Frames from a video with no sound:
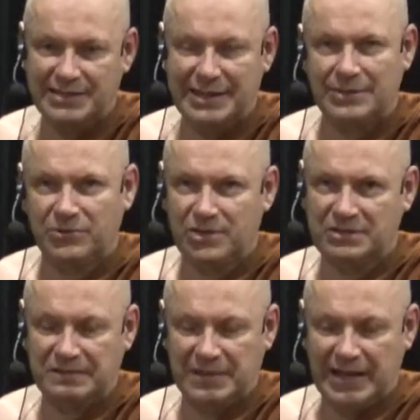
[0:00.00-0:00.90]
state which
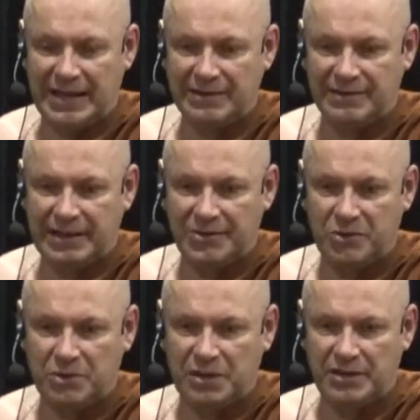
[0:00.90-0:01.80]
doesn't feel anything at
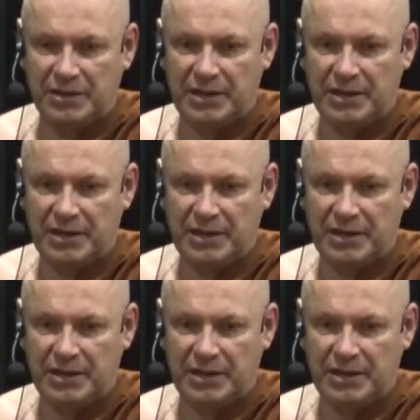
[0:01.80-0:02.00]
all? Huh?